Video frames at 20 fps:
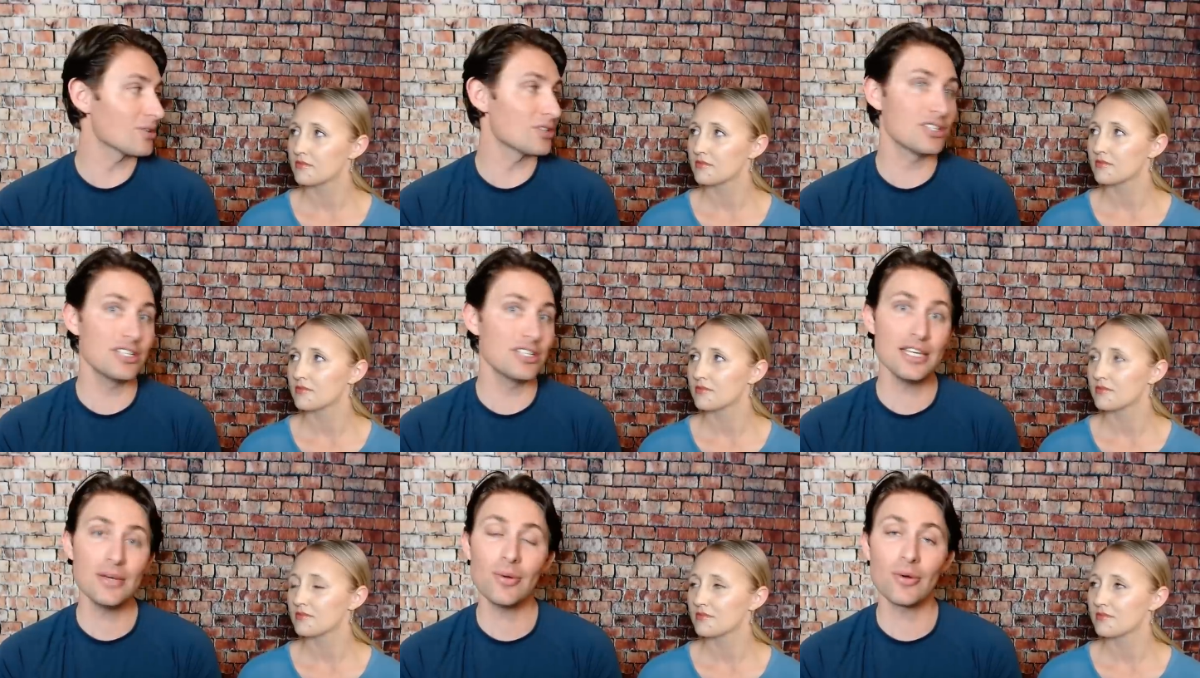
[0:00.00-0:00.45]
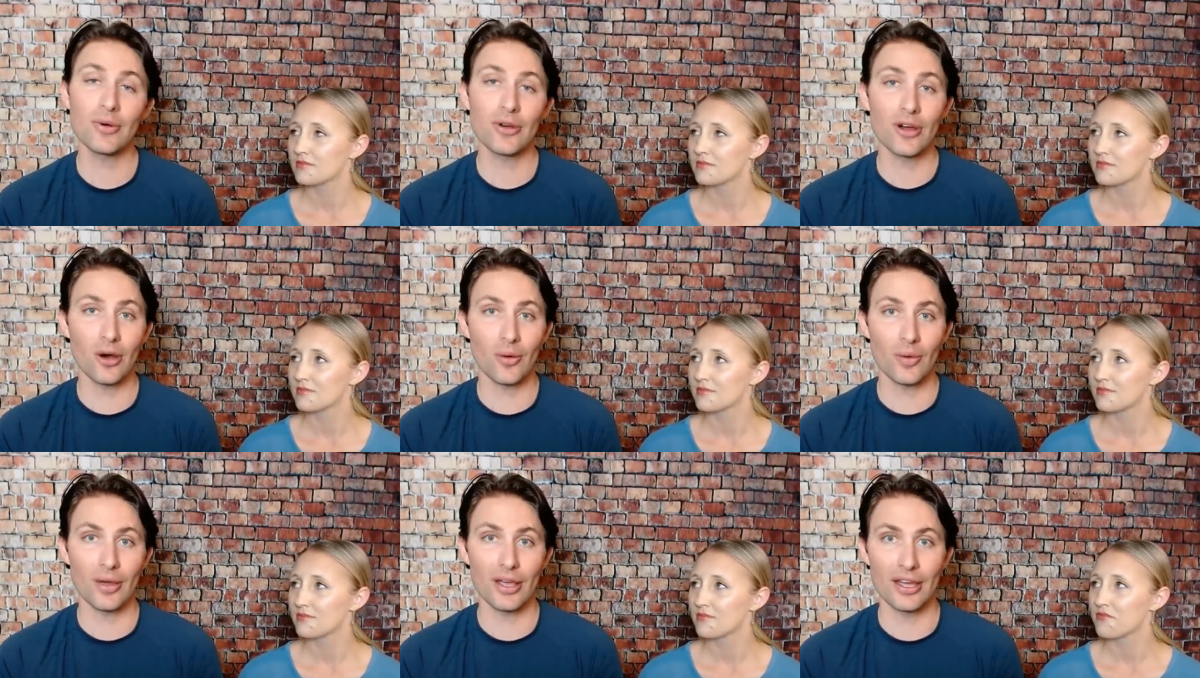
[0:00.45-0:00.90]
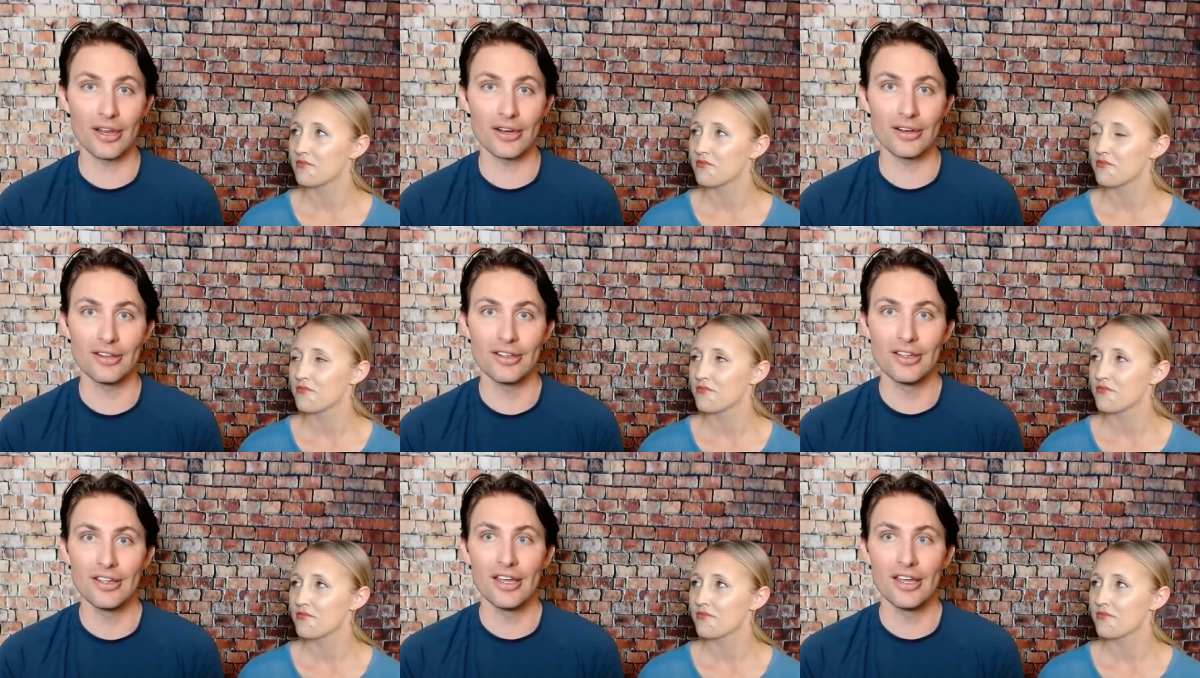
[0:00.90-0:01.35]
Speaker 1: she will go
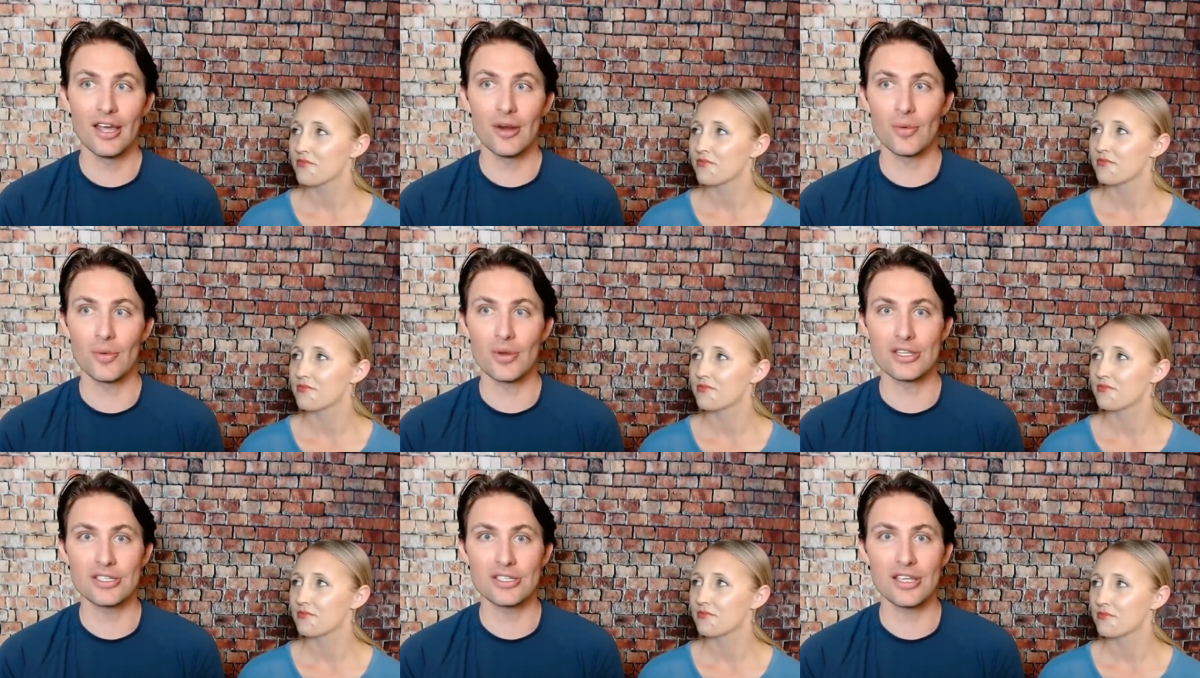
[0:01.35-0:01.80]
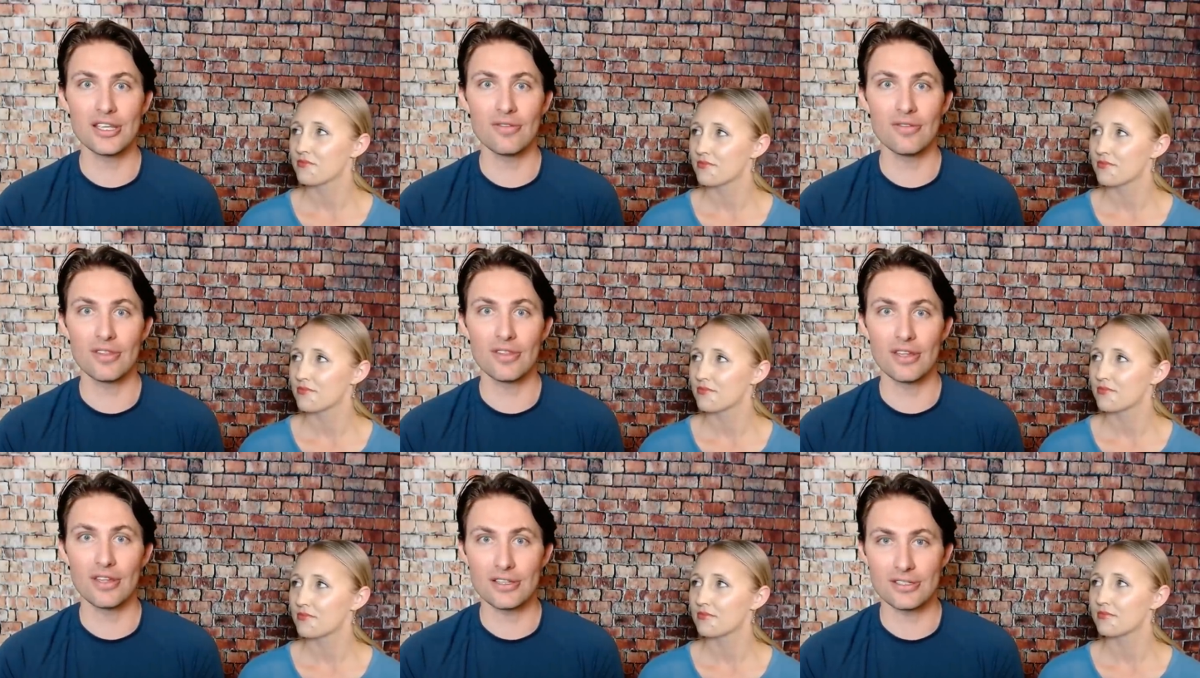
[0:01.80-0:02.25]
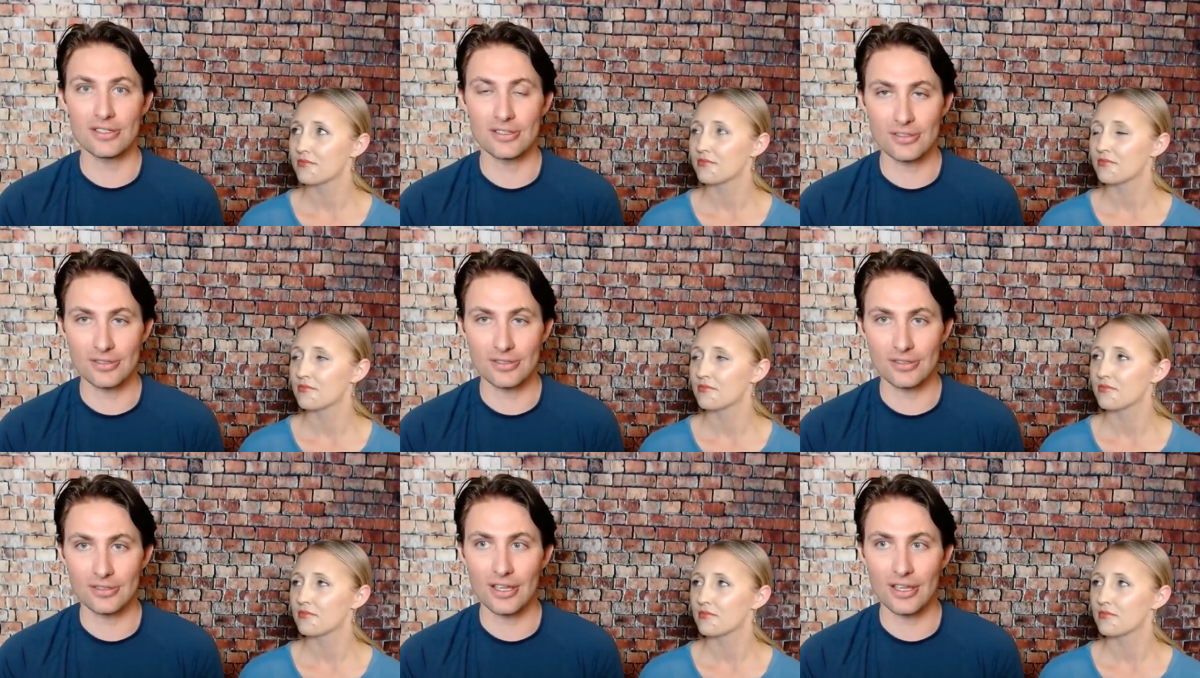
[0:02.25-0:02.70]
in and receive this